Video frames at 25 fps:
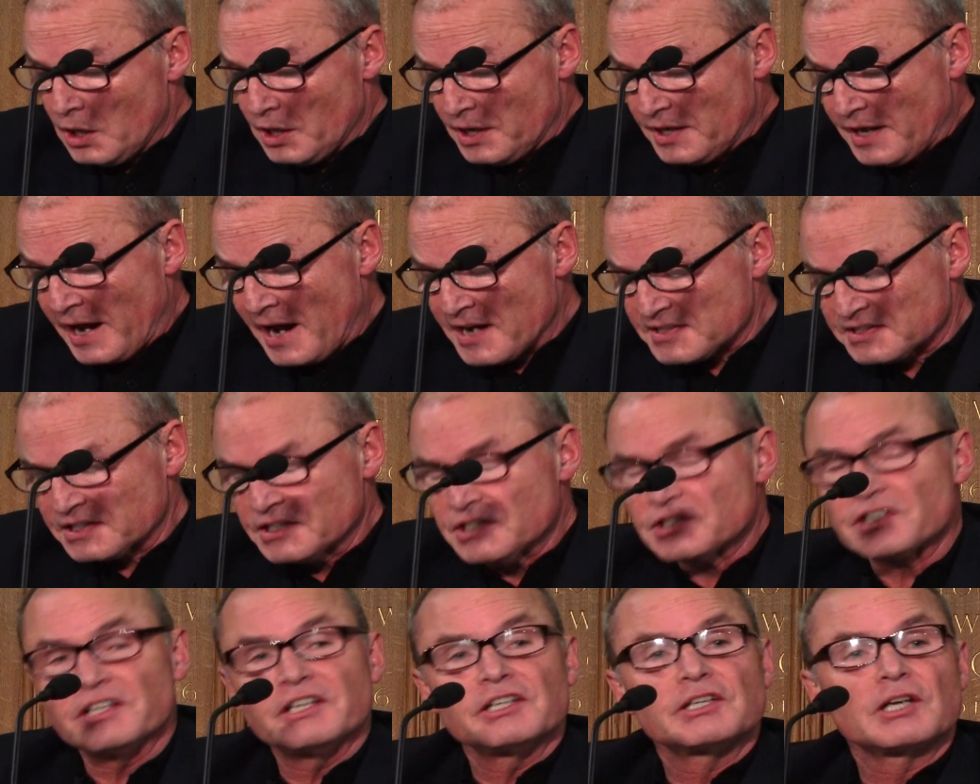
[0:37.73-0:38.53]
has
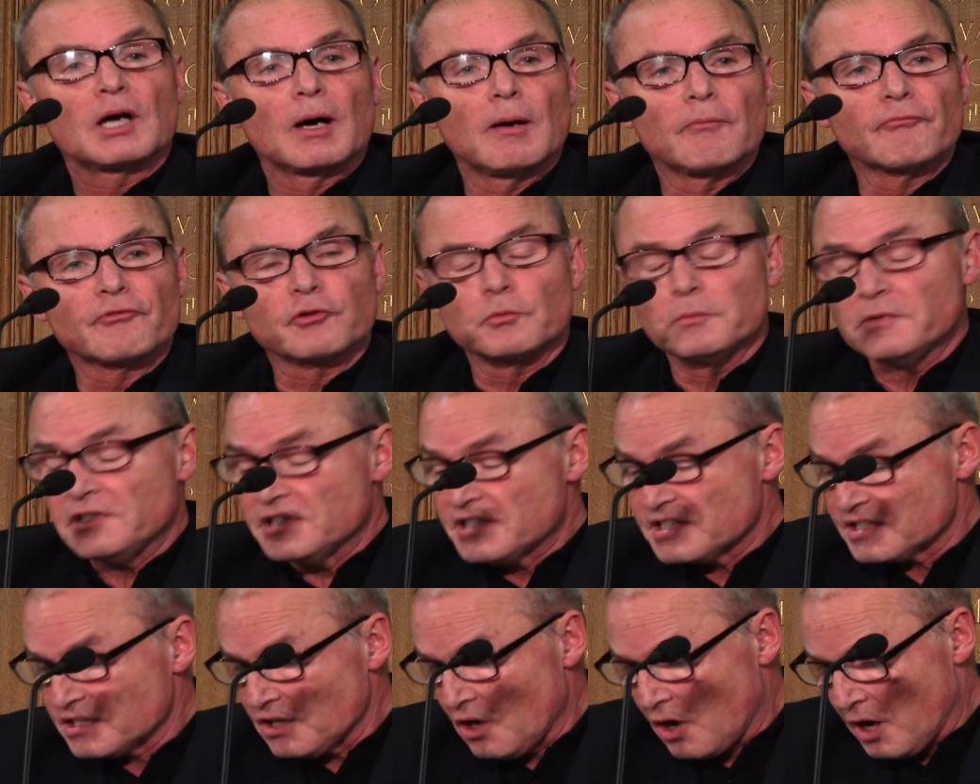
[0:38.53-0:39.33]
indeed come from
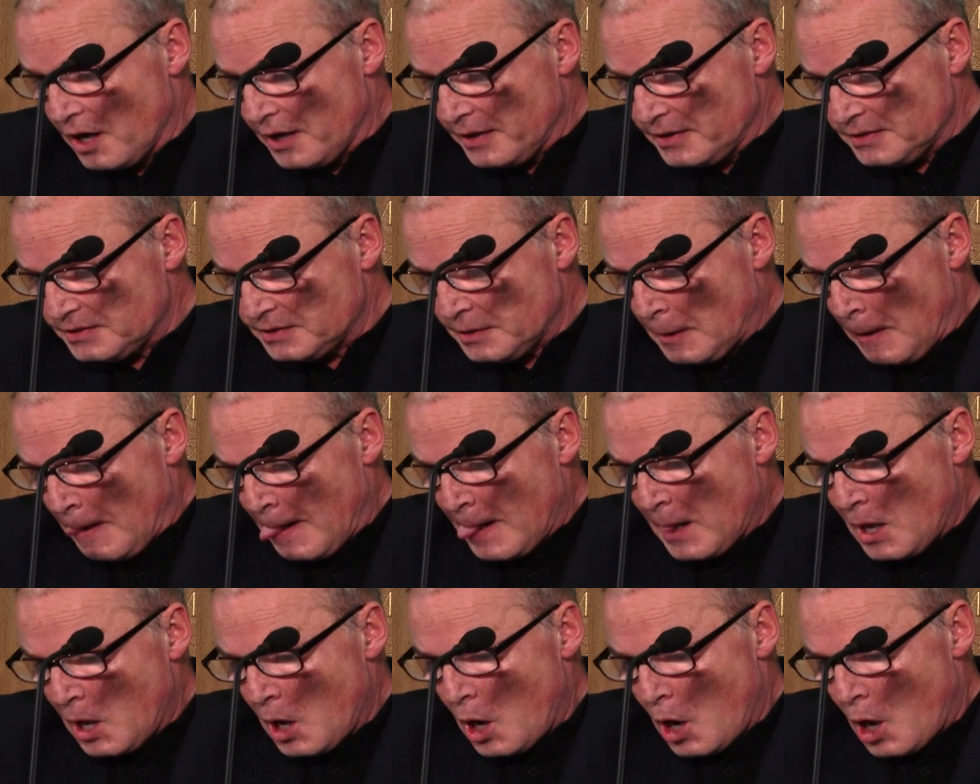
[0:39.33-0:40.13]
inside.
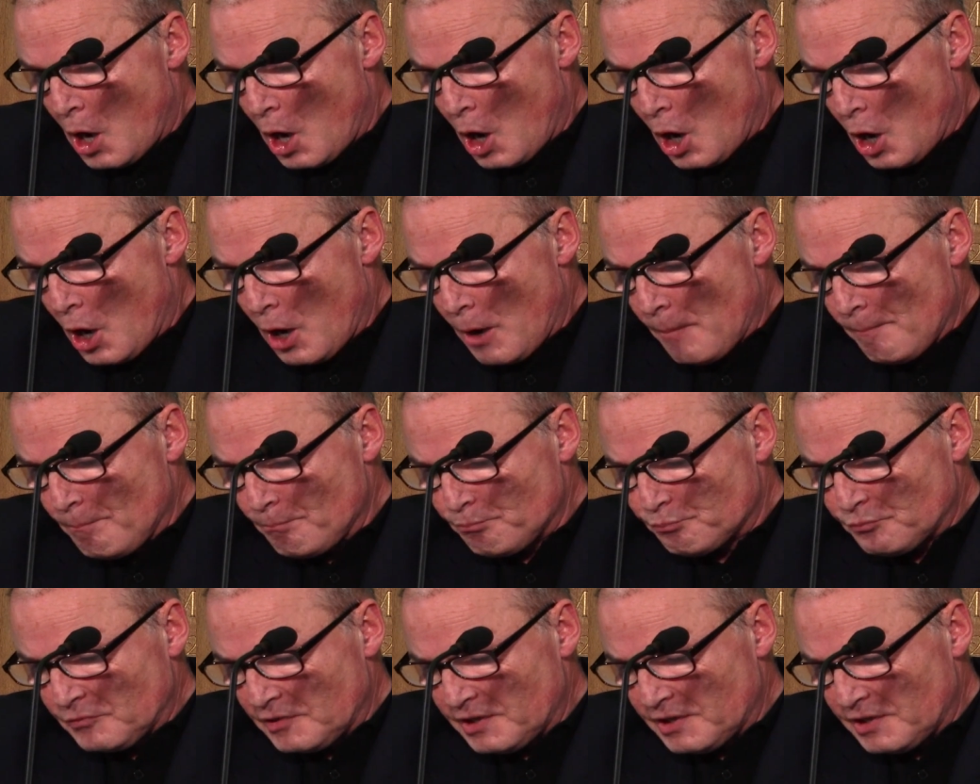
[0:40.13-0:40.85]
Um,